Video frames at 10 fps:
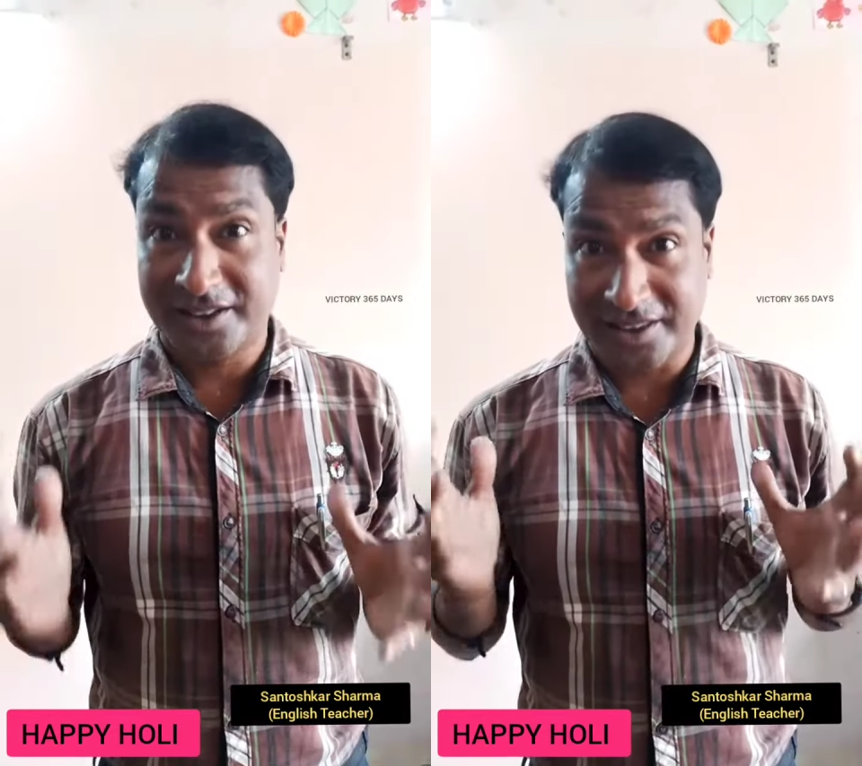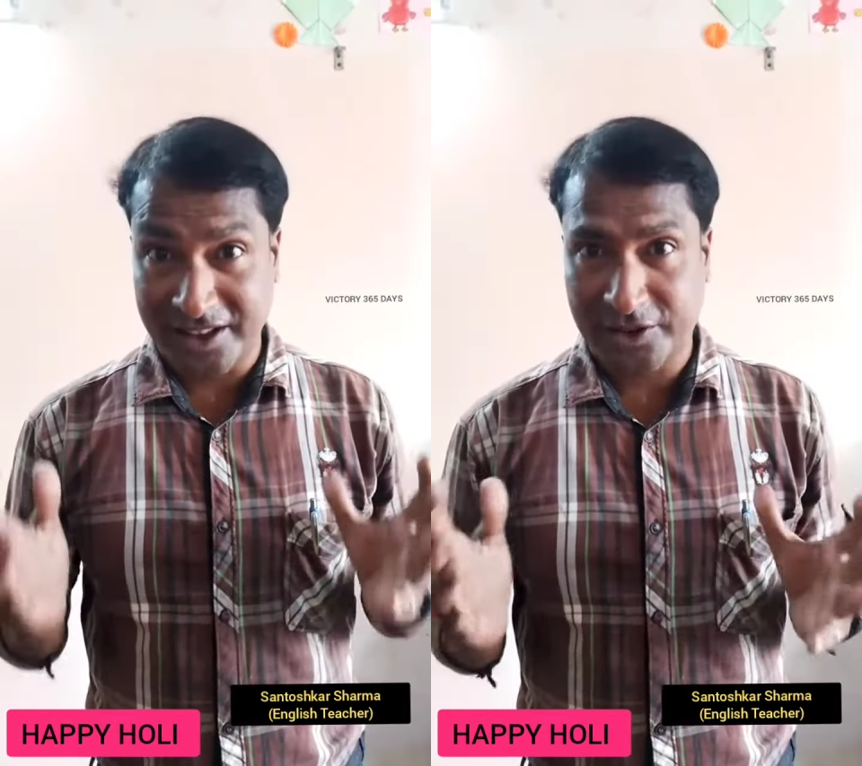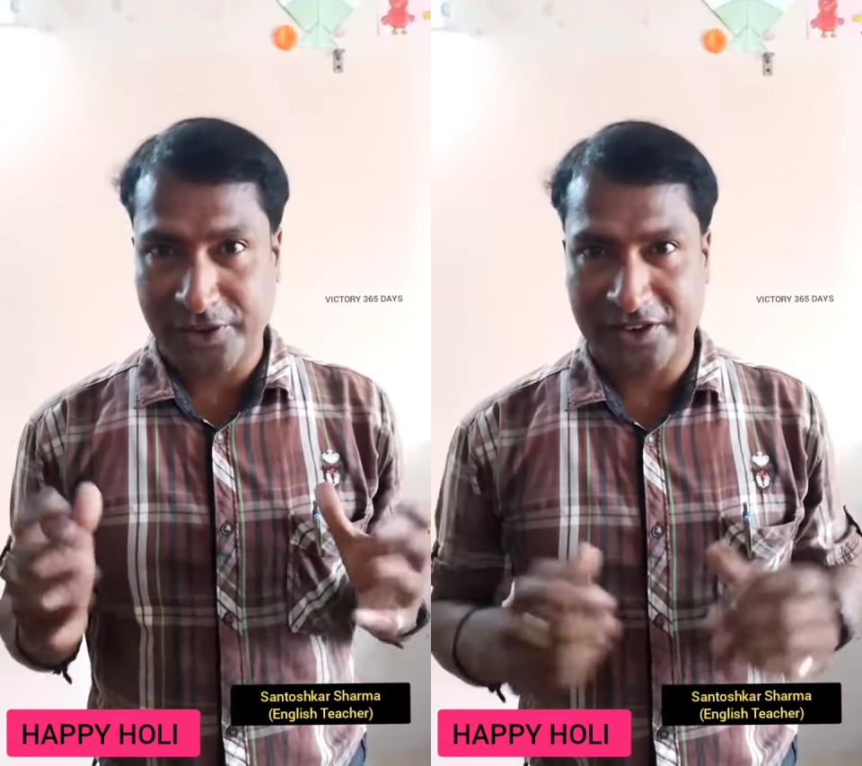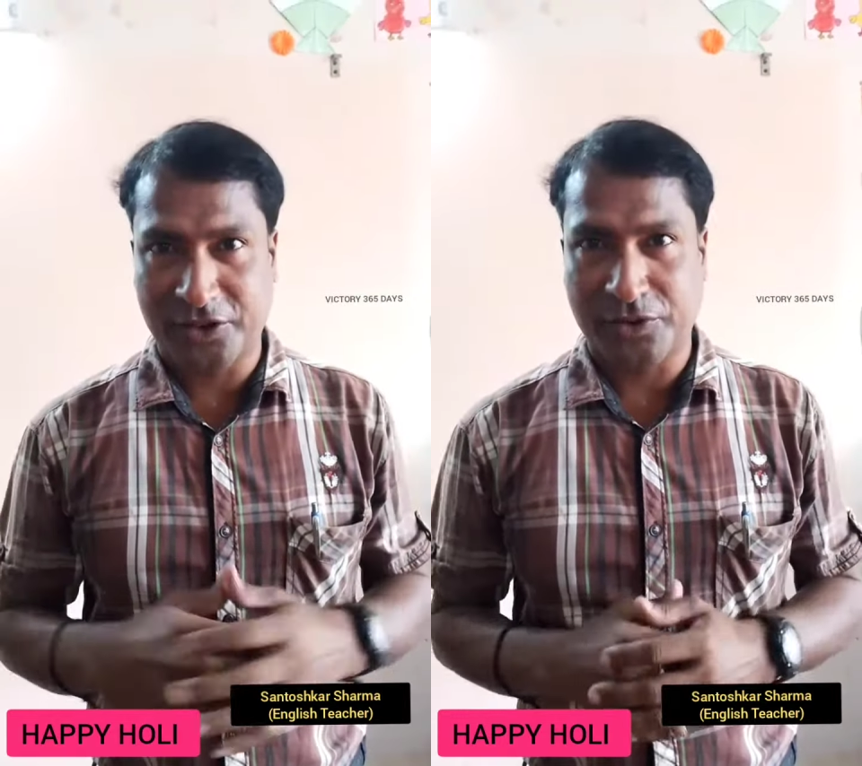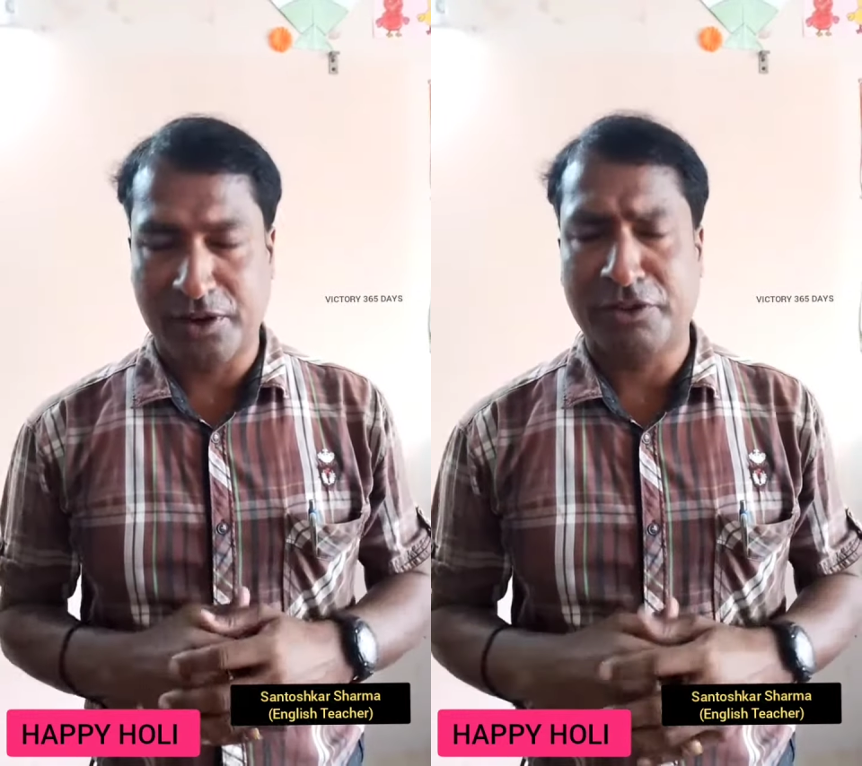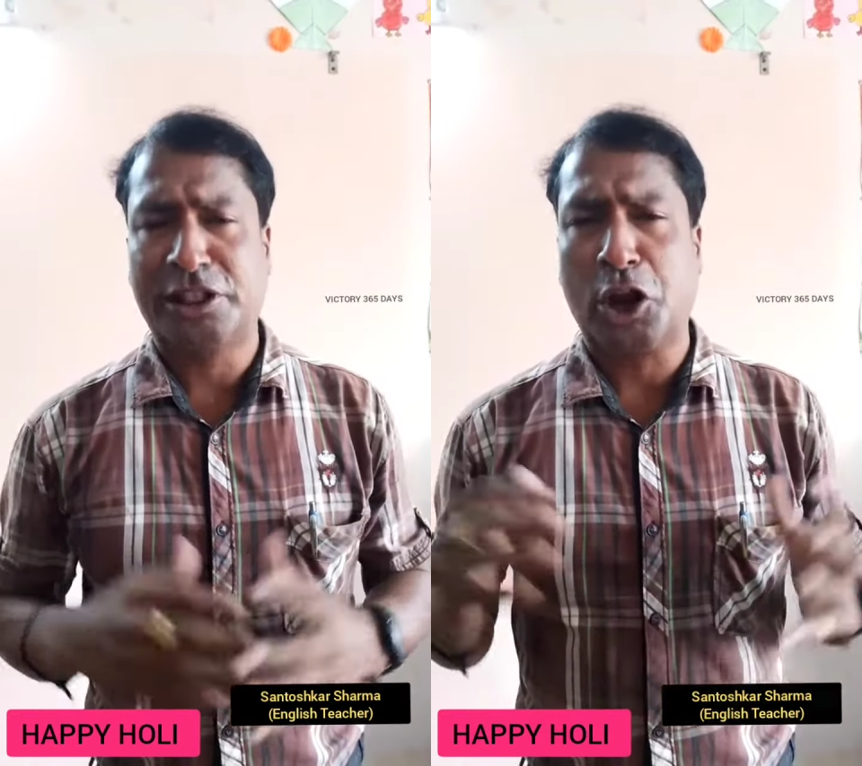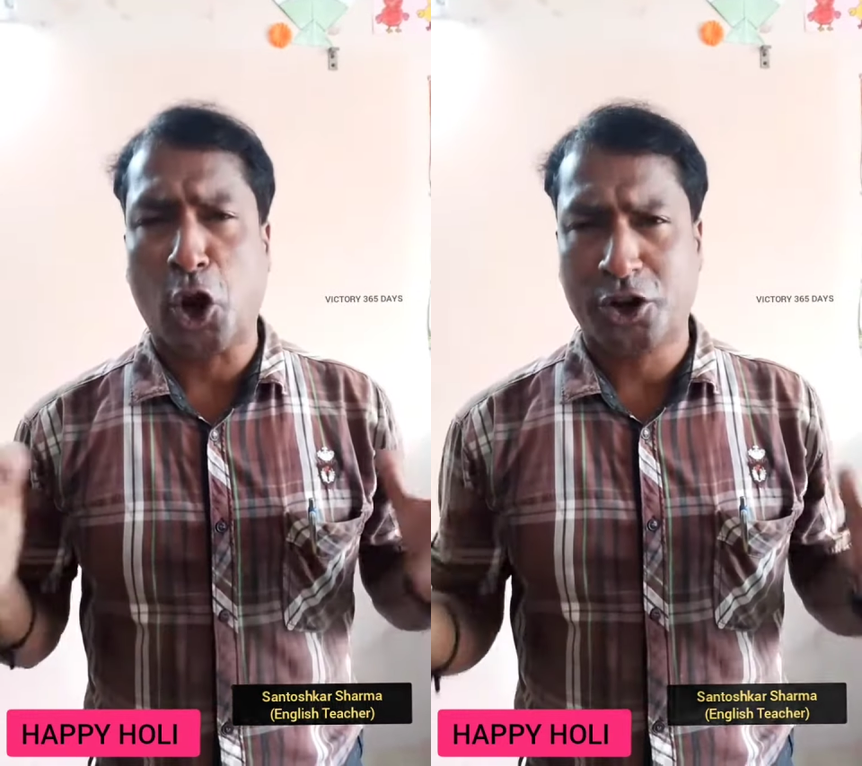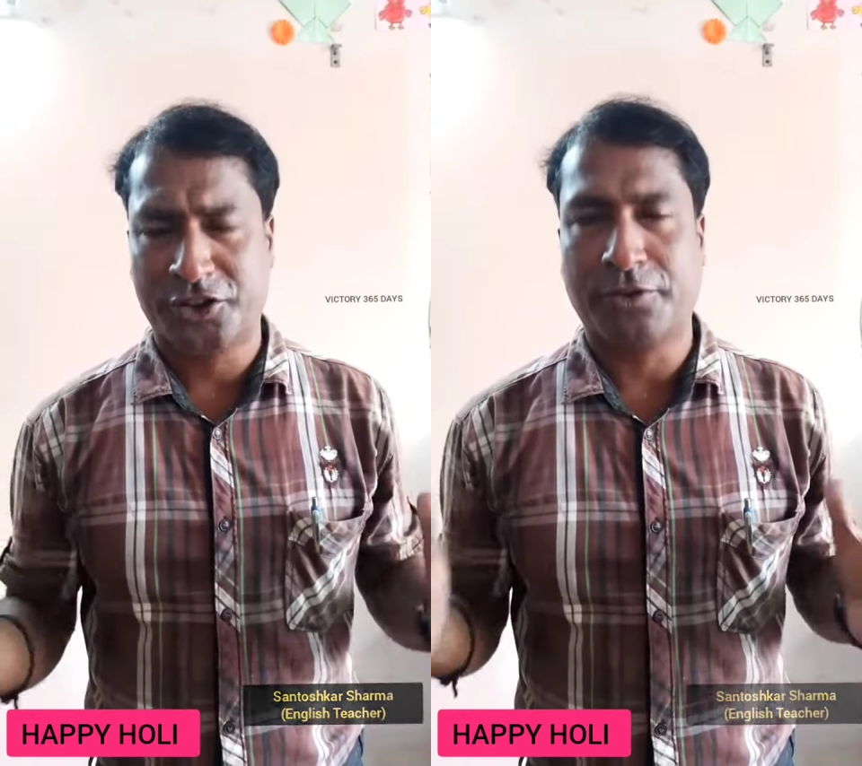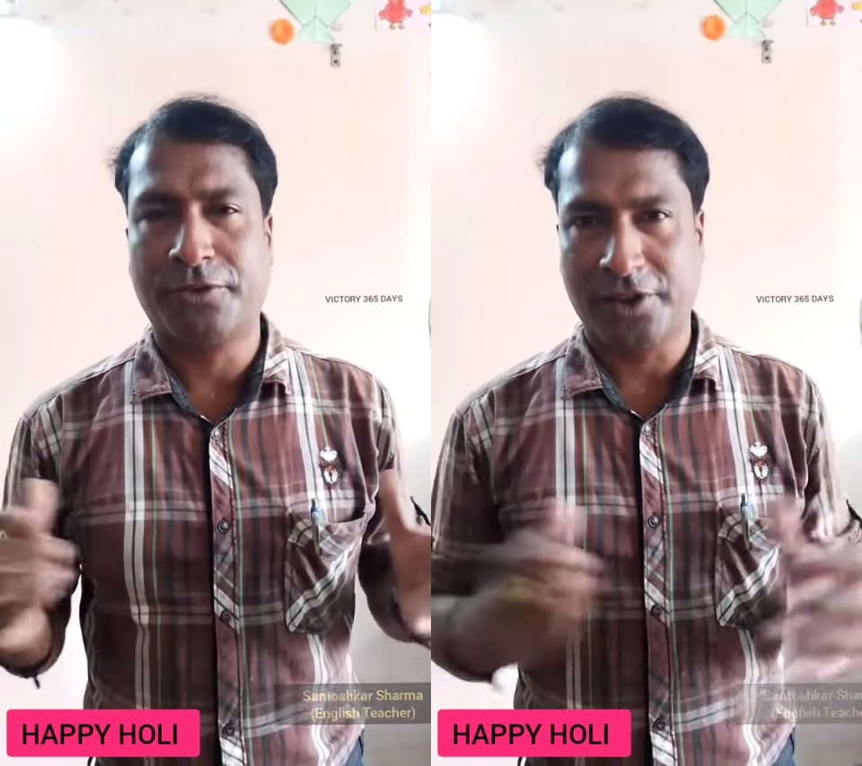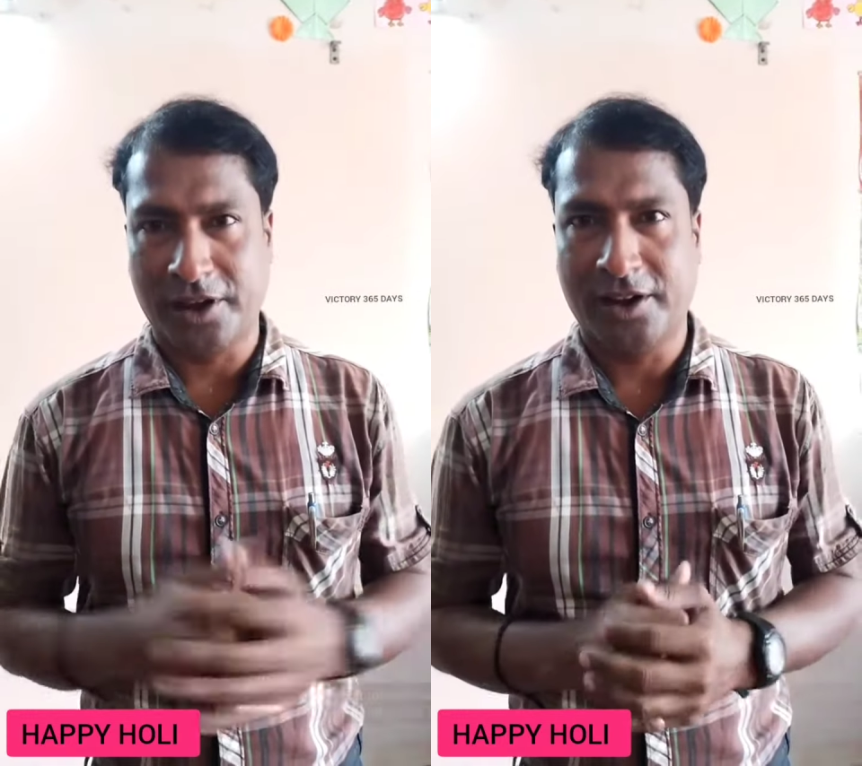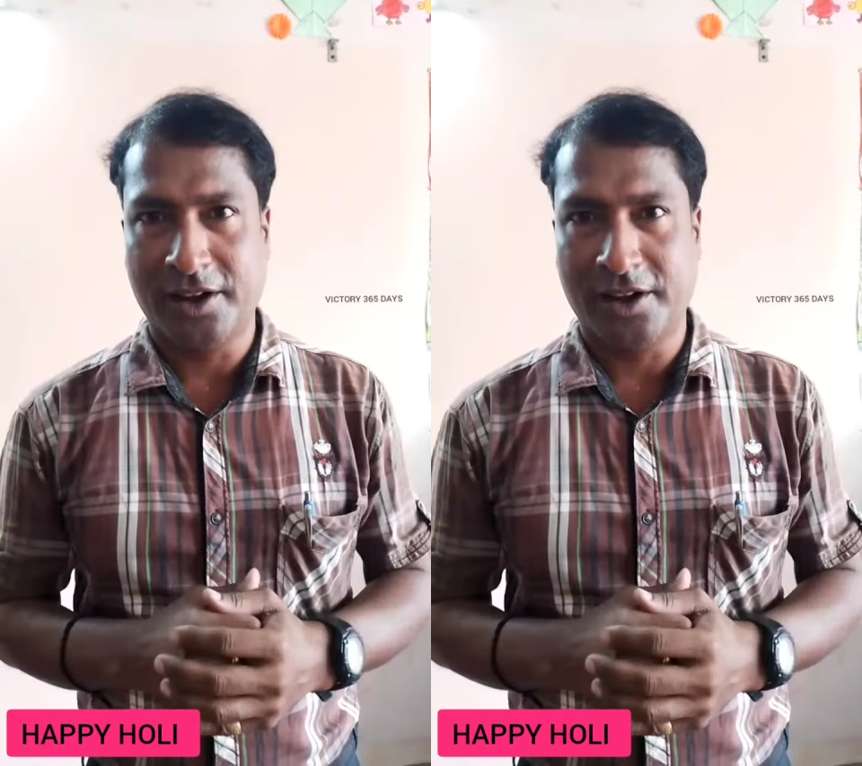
this festival with lots of color.